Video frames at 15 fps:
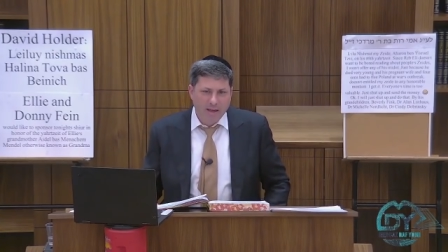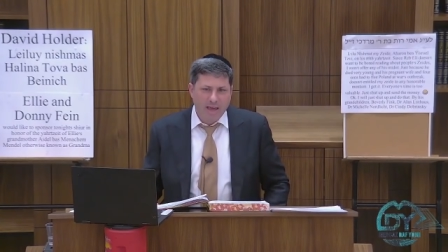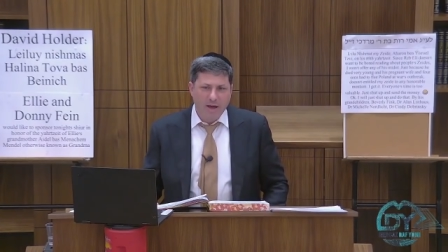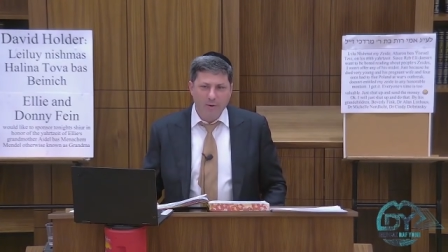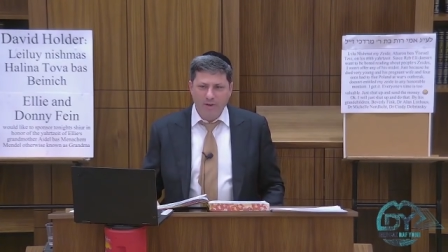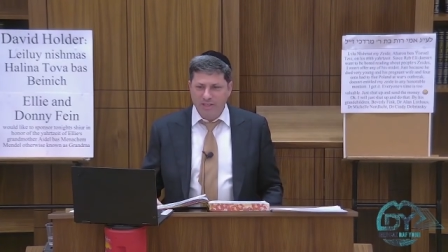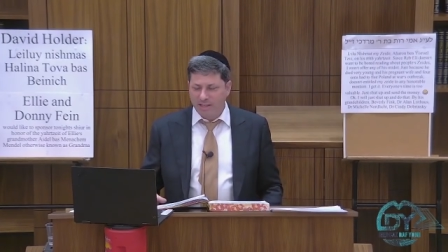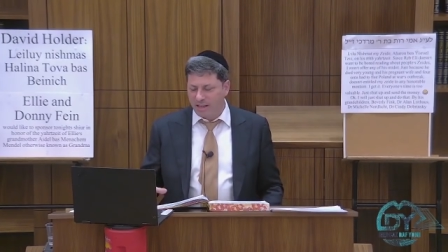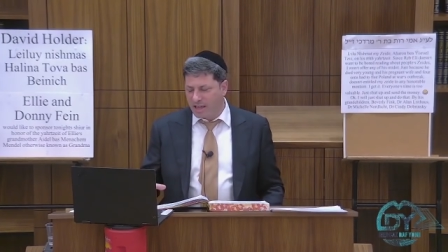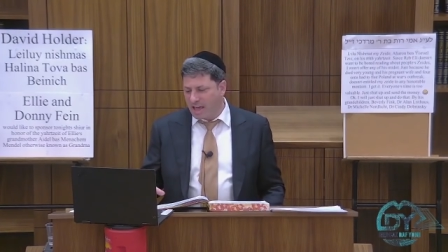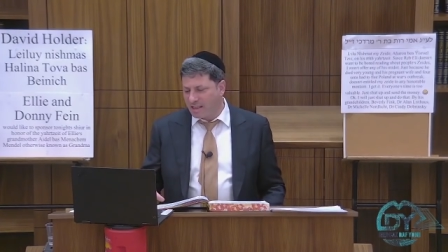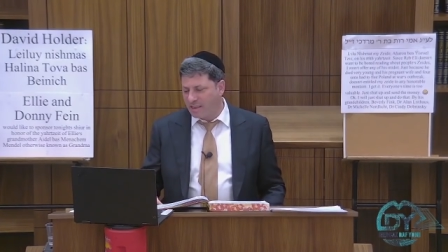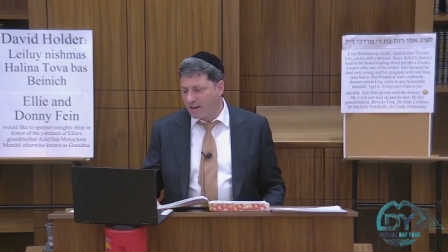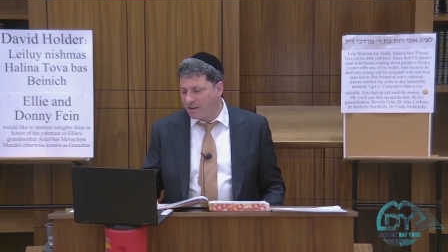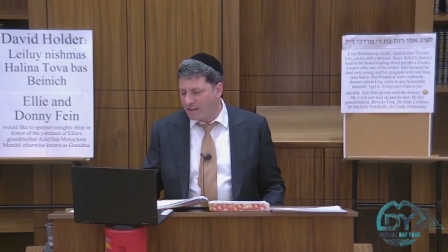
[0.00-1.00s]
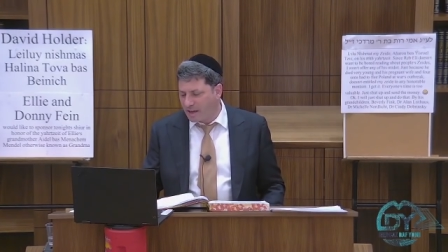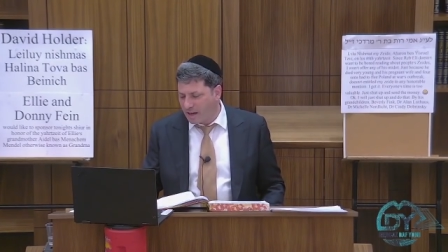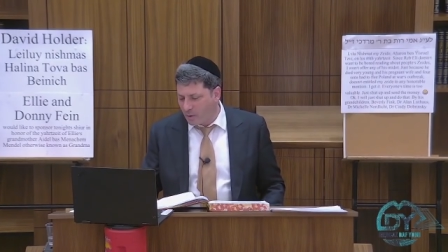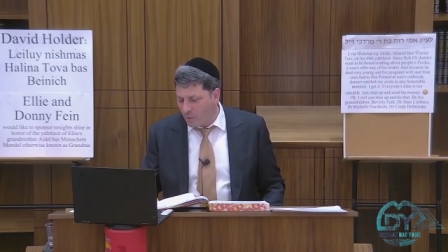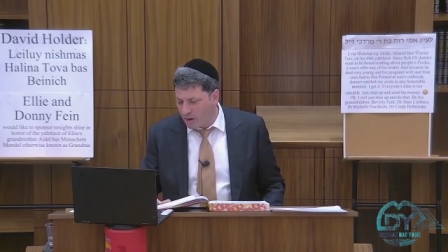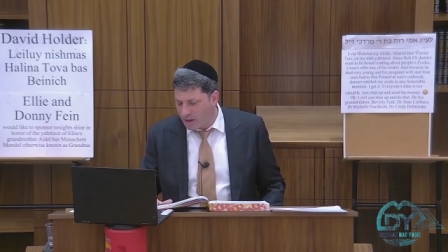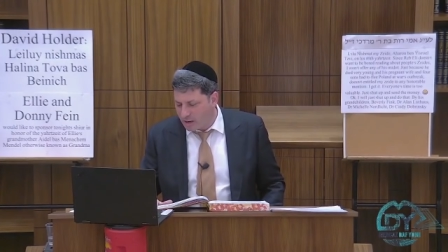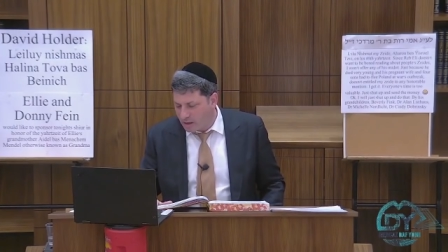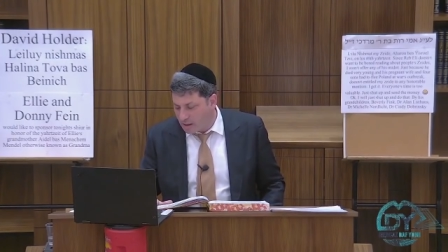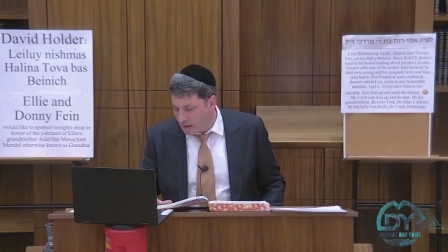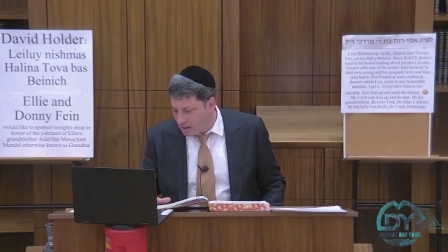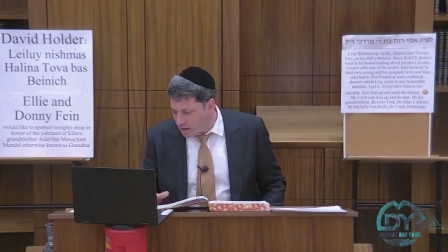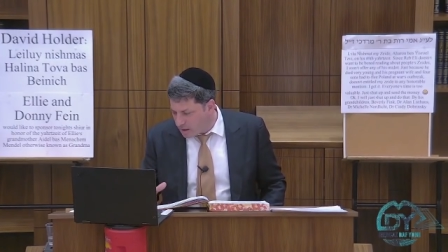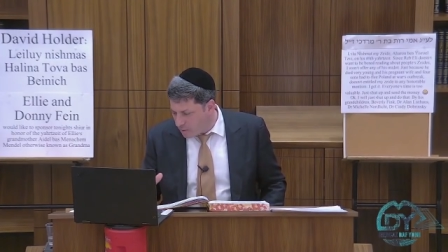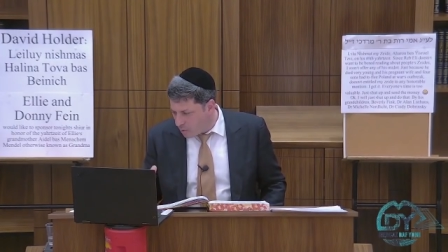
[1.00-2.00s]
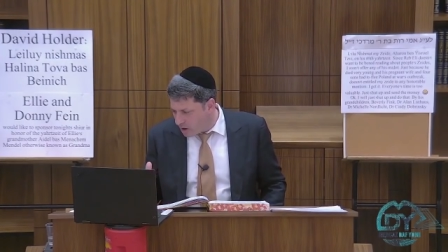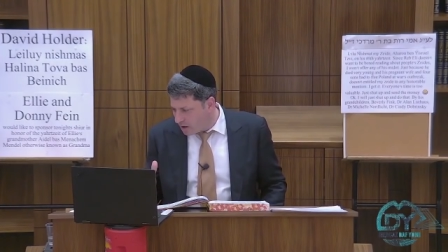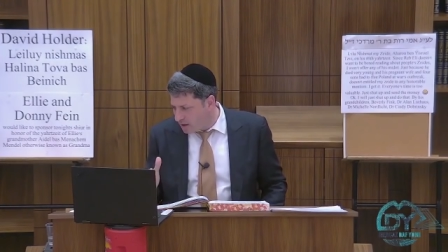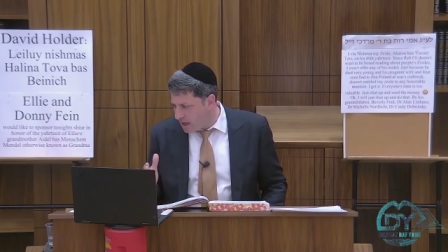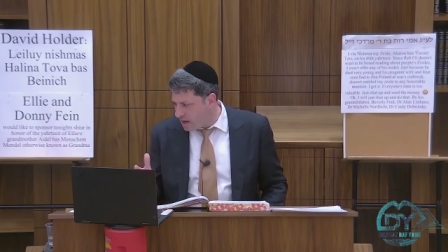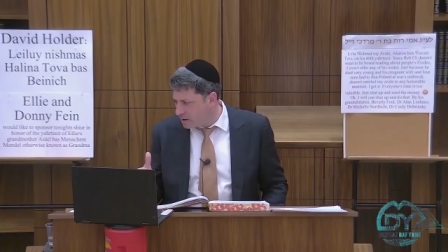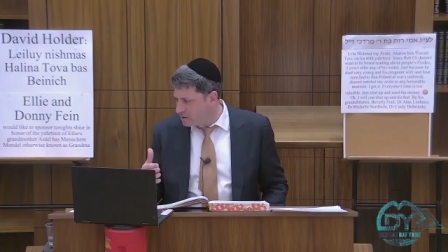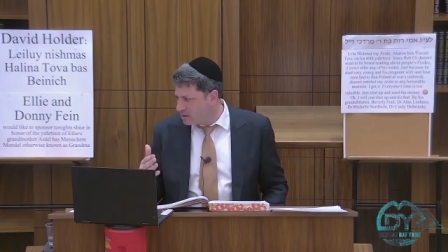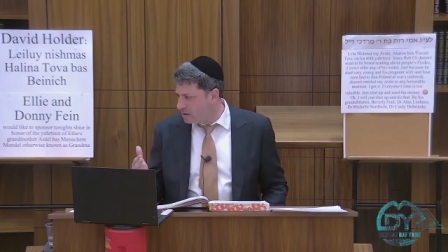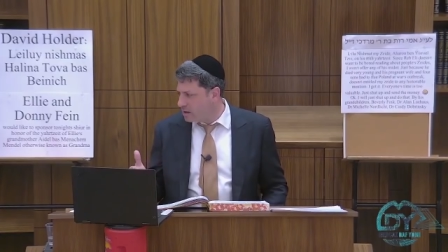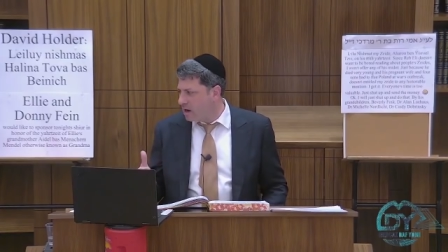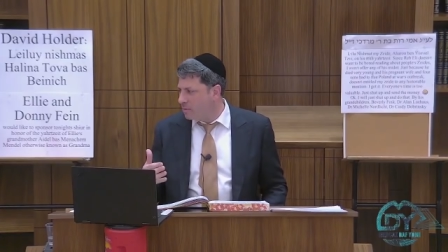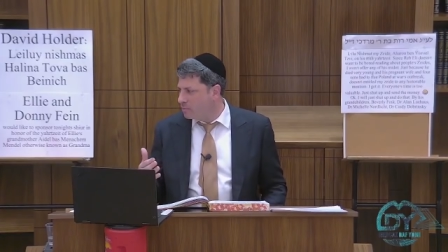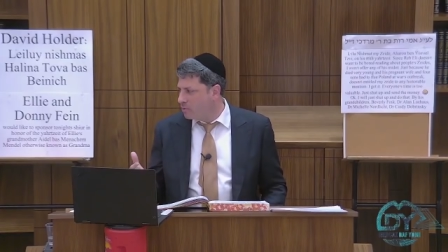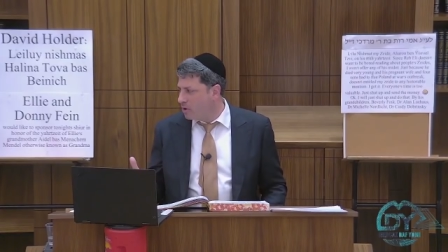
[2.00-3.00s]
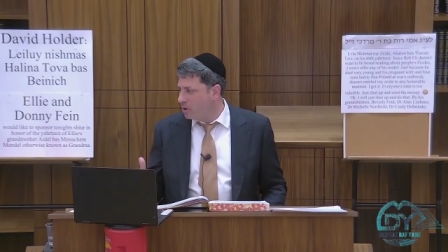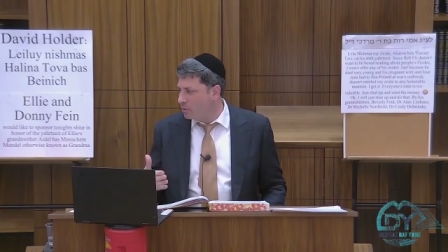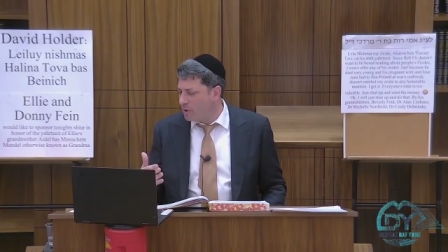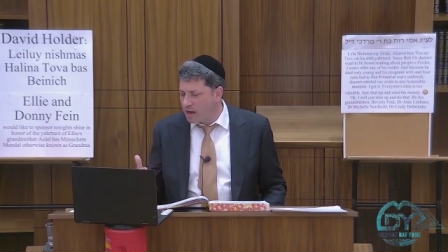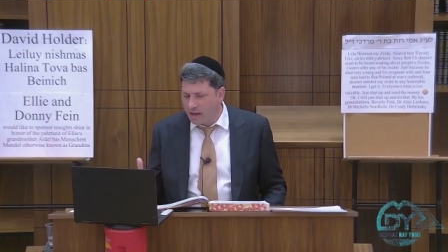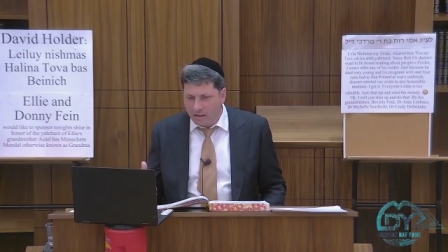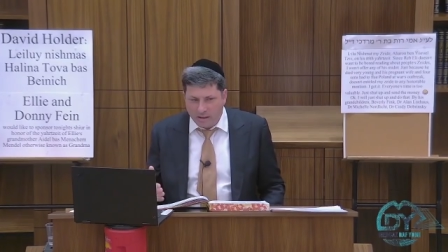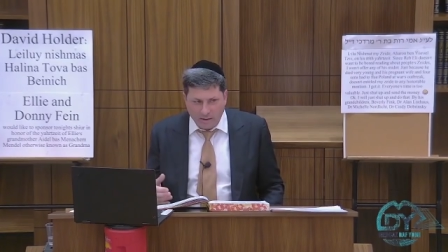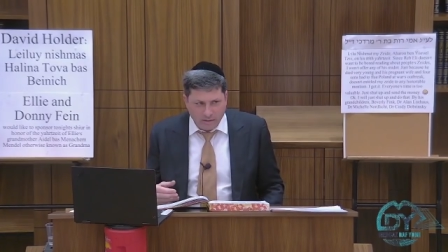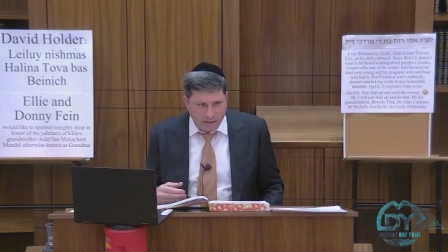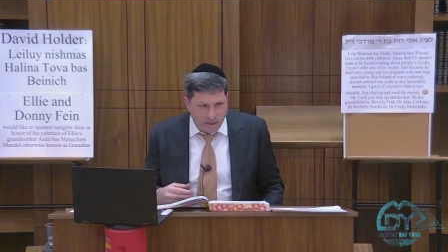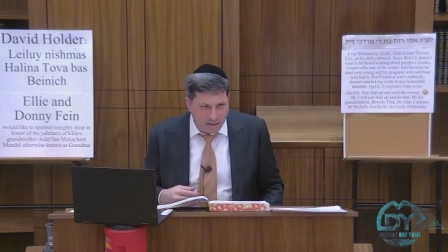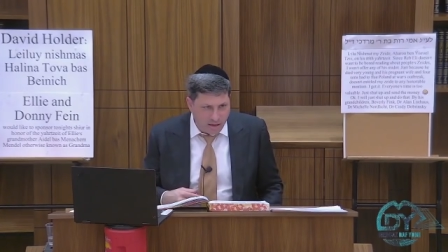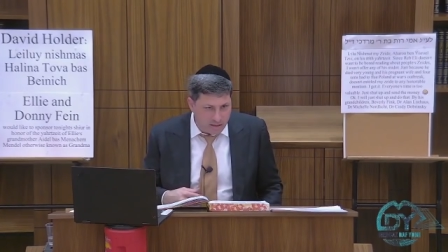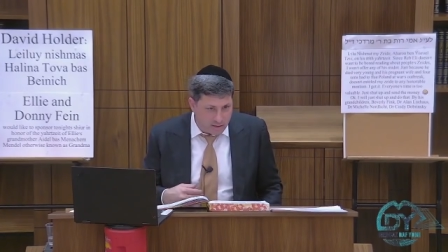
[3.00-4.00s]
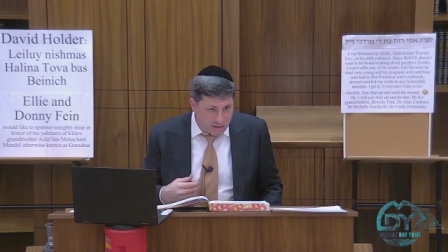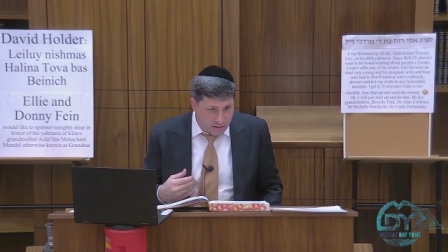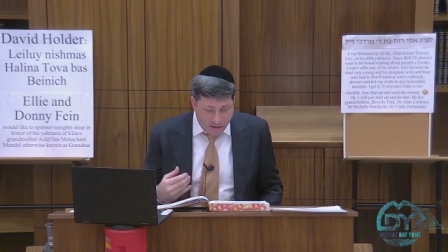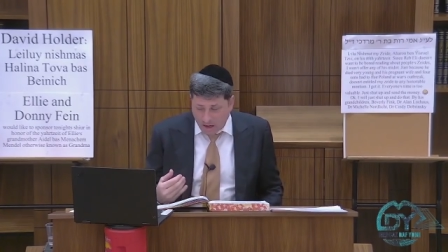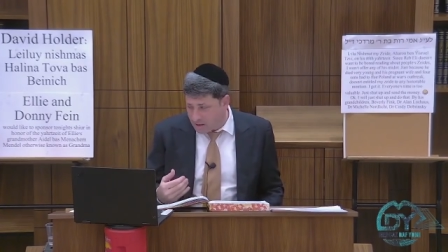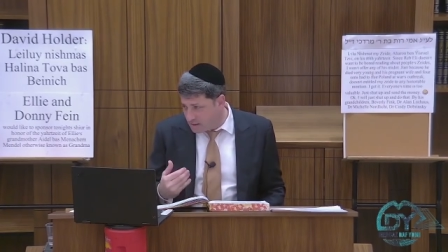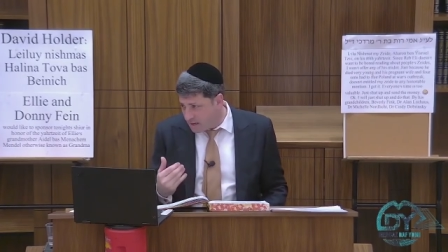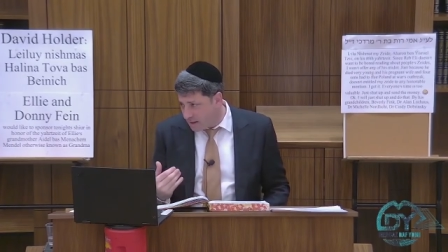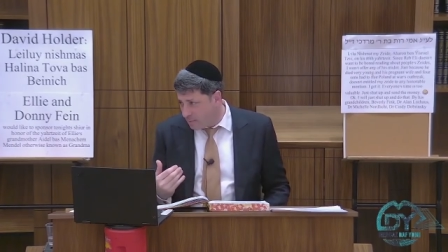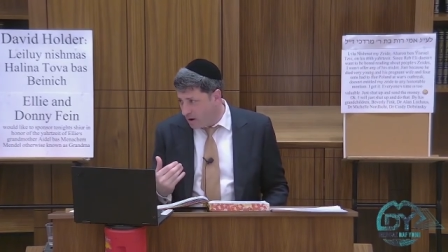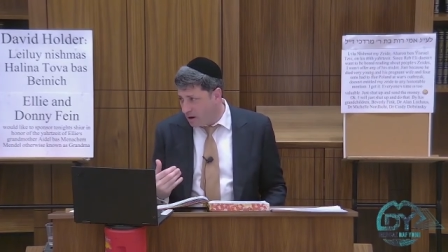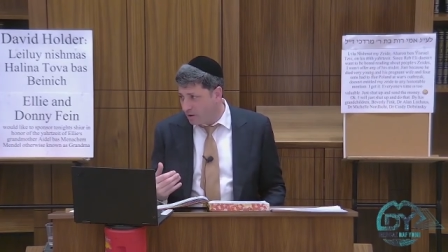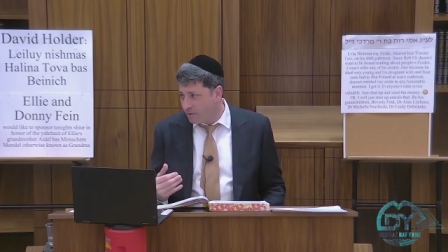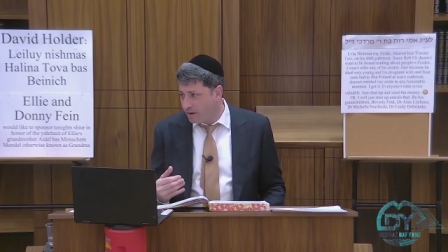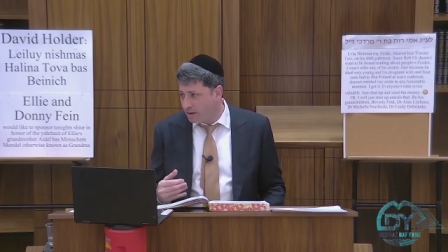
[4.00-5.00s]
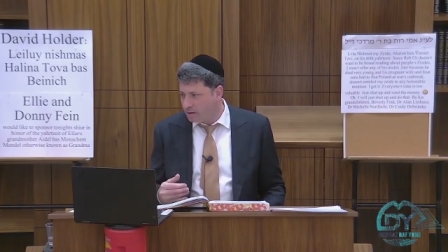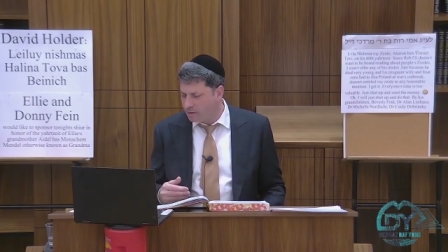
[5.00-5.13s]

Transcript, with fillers: and we used to get there like at one, like at one o'clock, used to come roll around, and I was like, I started saying, I'm hungry.